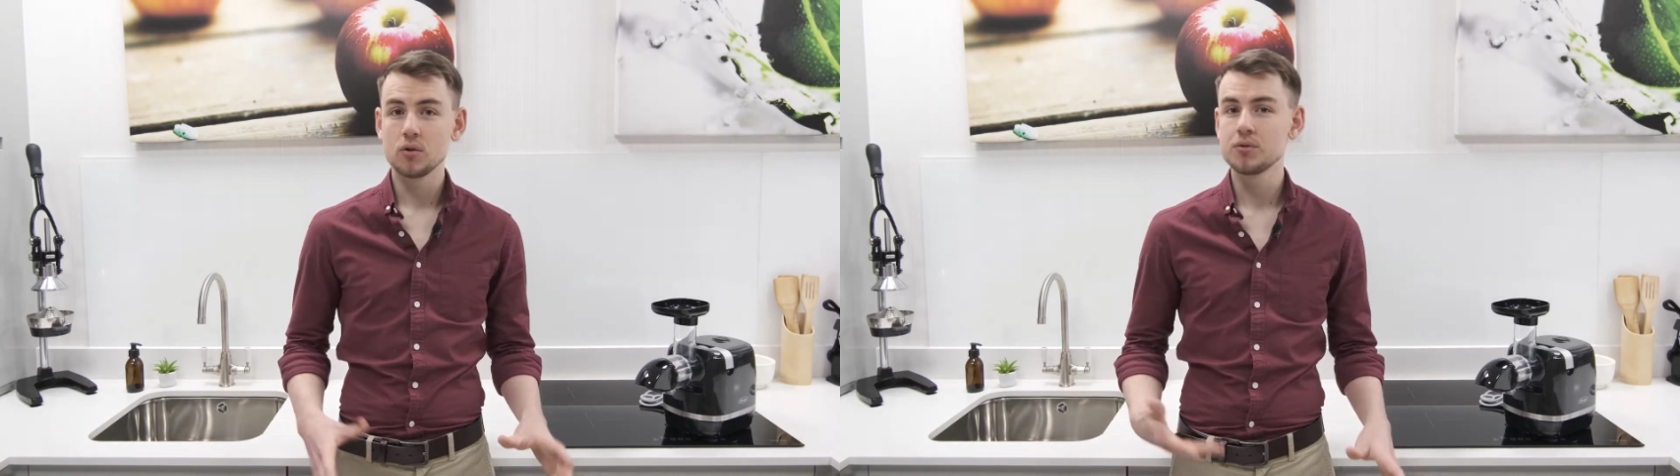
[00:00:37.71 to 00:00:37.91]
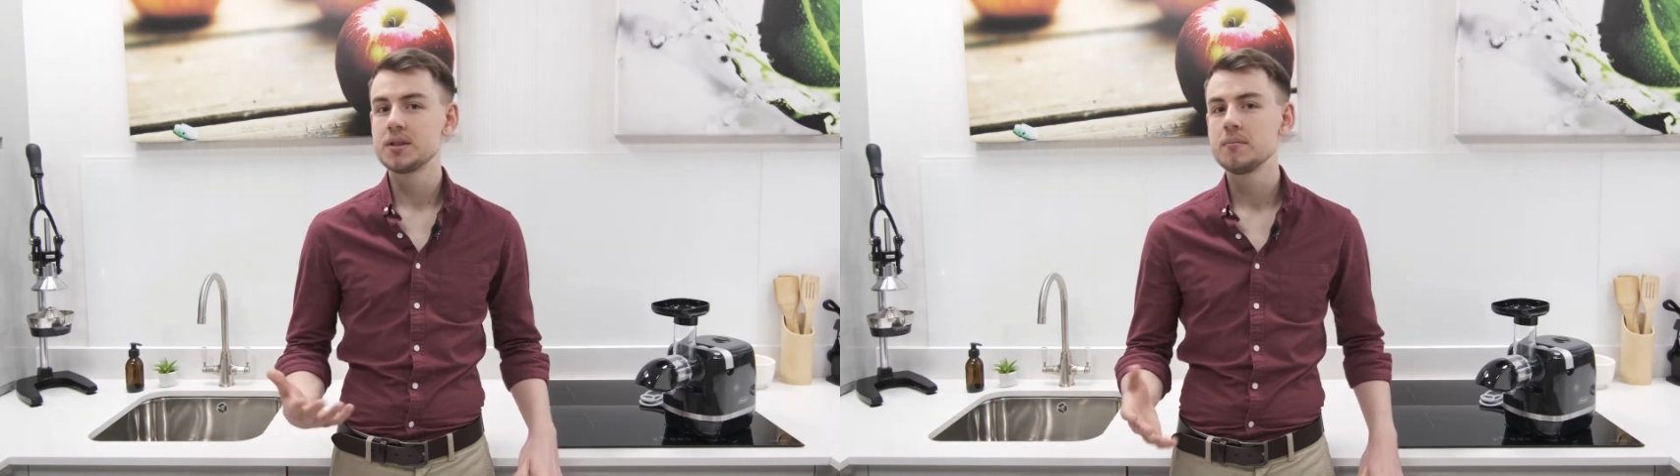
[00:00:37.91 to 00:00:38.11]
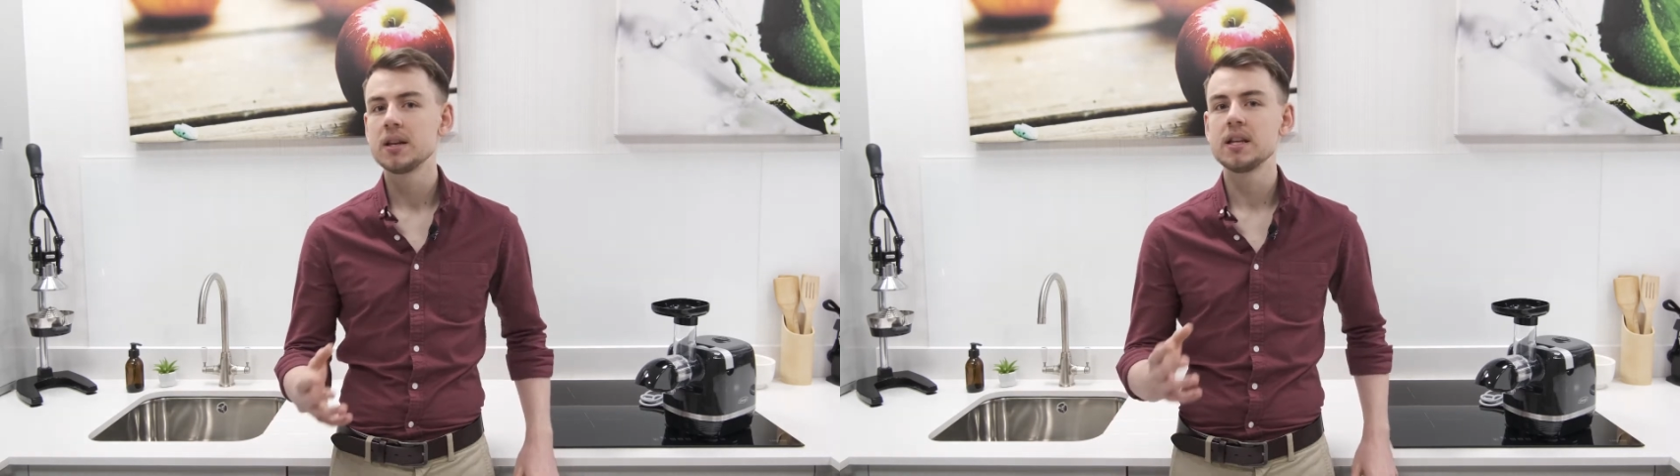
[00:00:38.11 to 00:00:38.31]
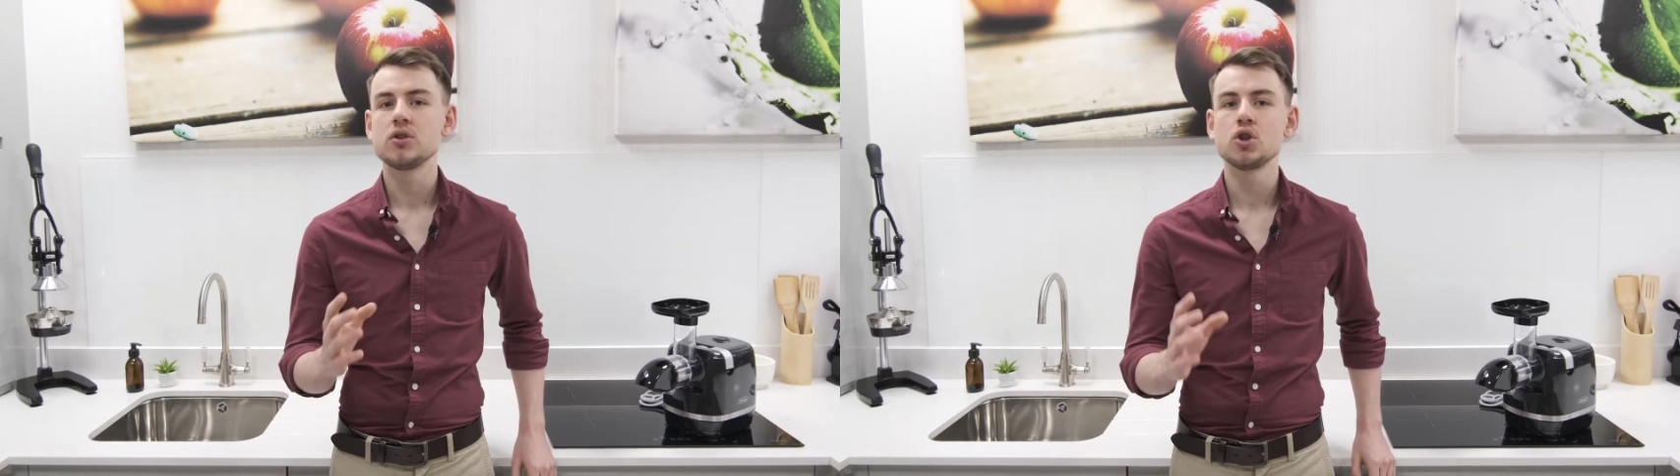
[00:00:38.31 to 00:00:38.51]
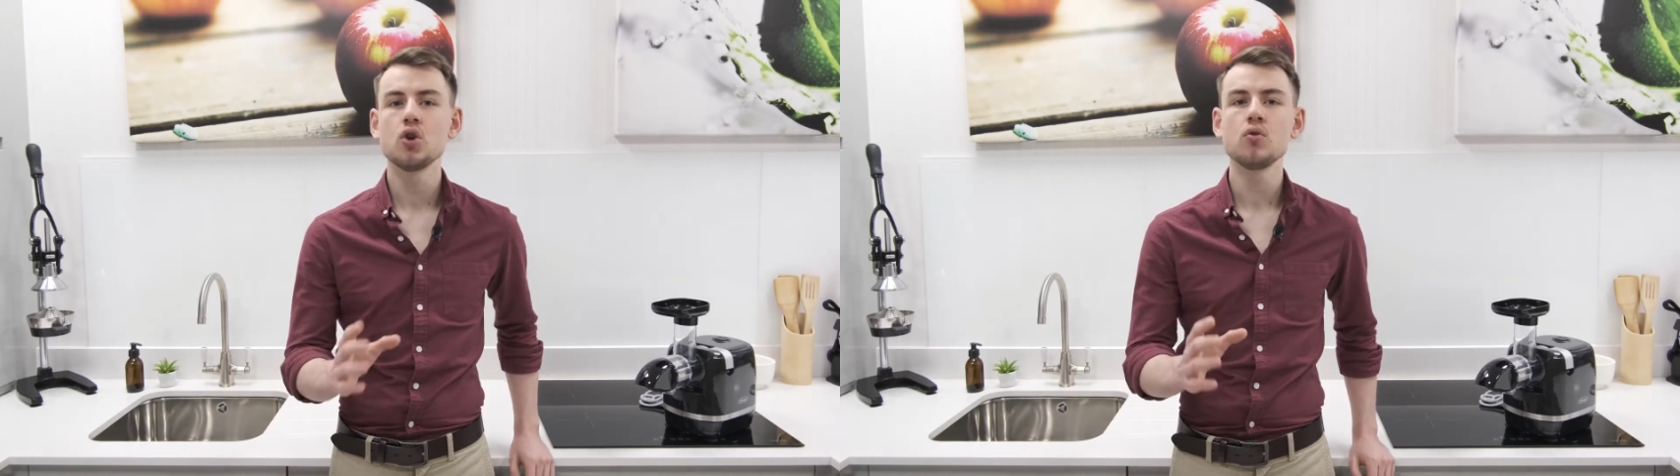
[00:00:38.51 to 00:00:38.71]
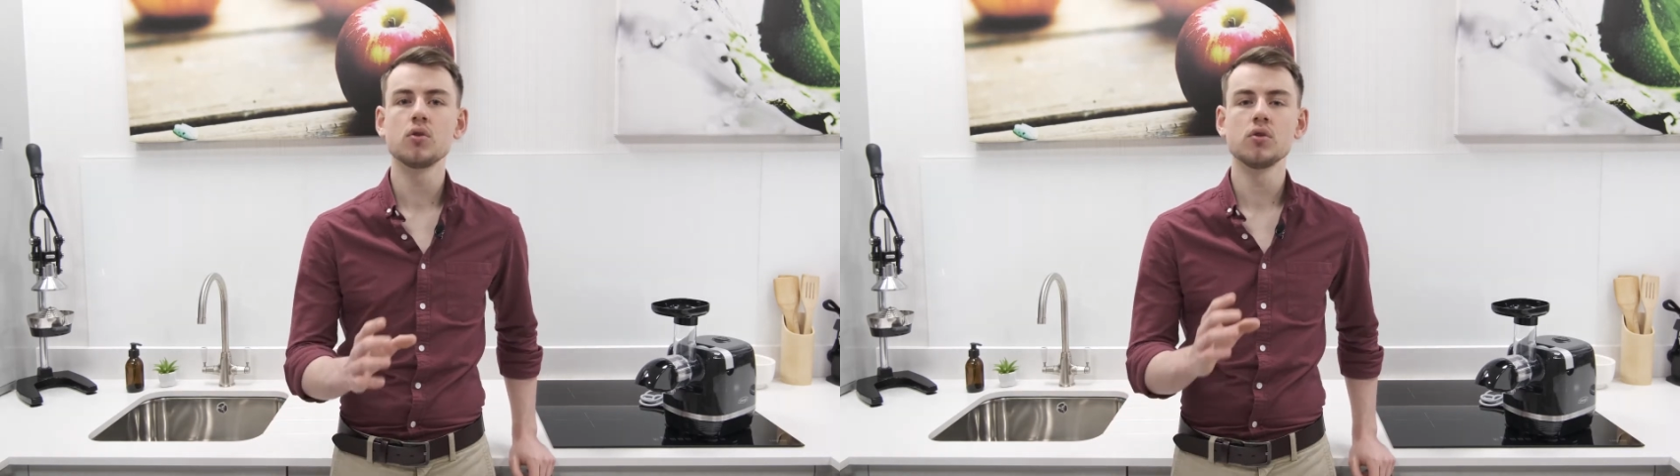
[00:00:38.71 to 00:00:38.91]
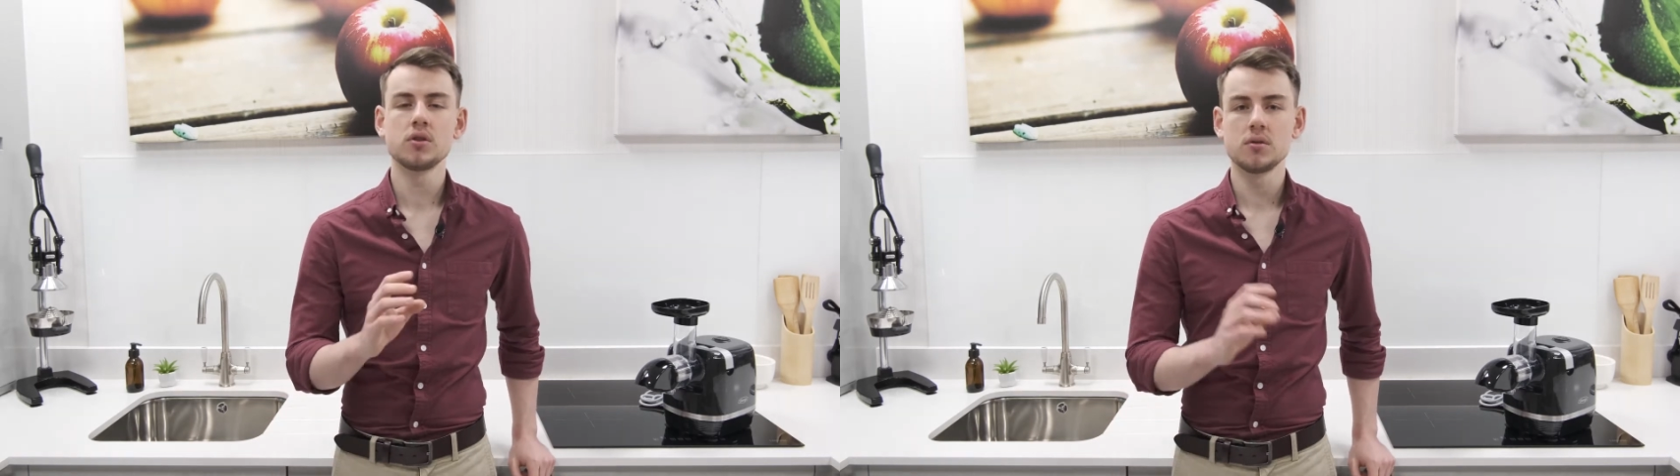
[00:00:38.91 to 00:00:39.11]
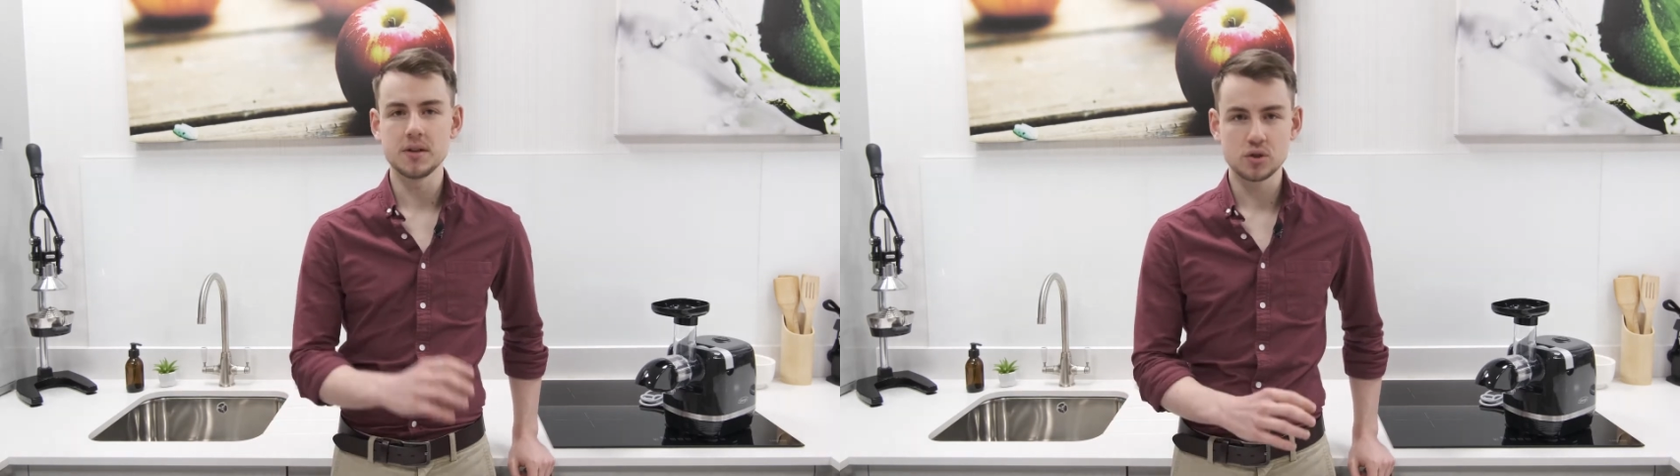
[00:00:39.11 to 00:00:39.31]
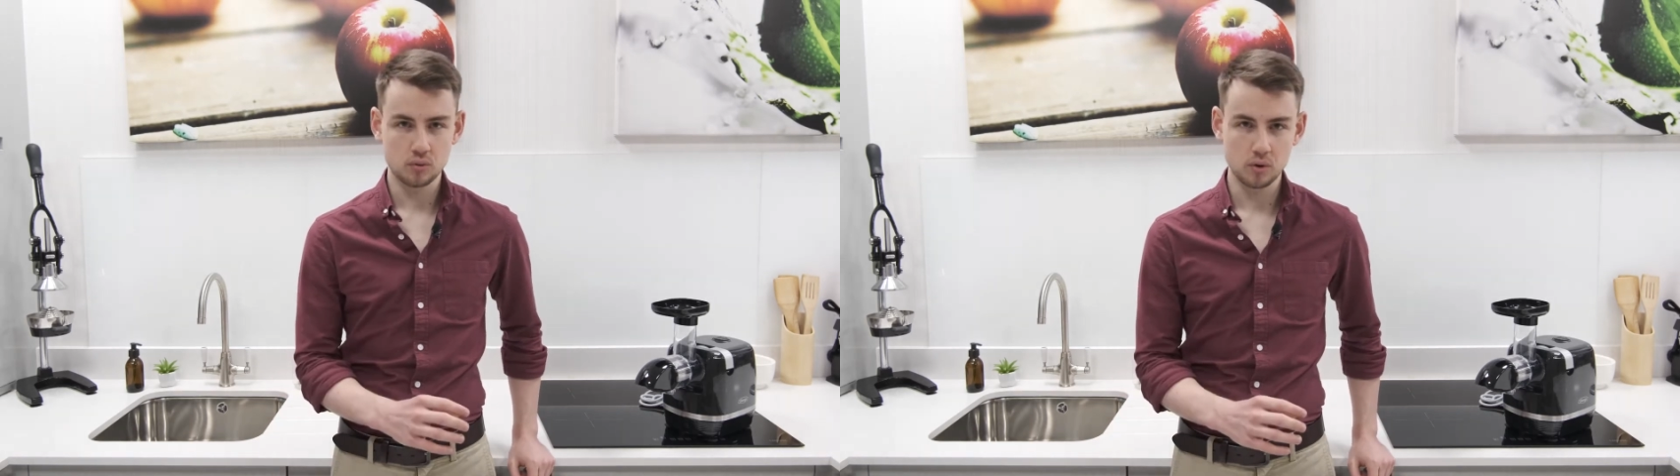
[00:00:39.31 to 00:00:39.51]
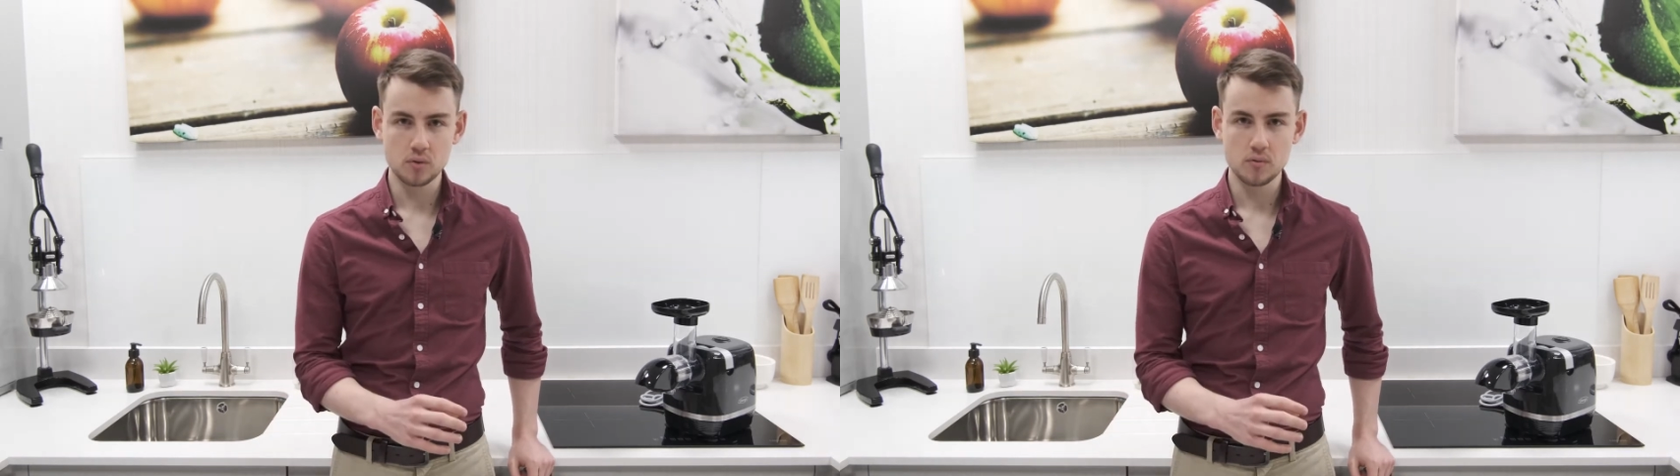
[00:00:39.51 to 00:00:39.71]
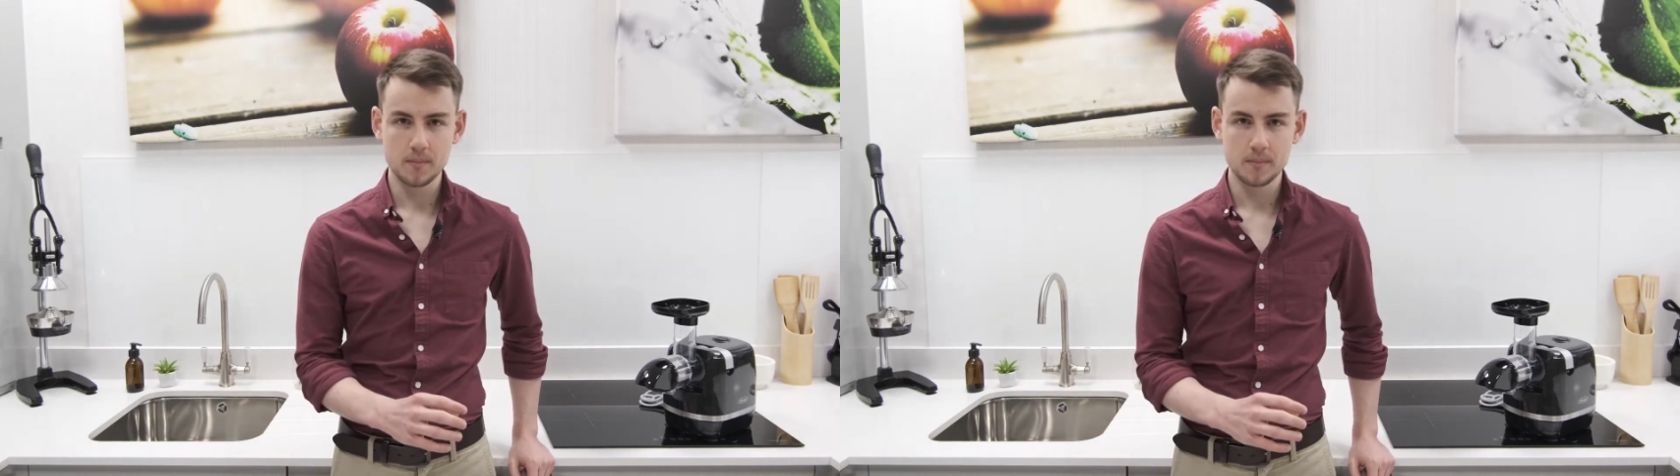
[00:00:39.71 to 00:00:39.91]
or simply too good to be true.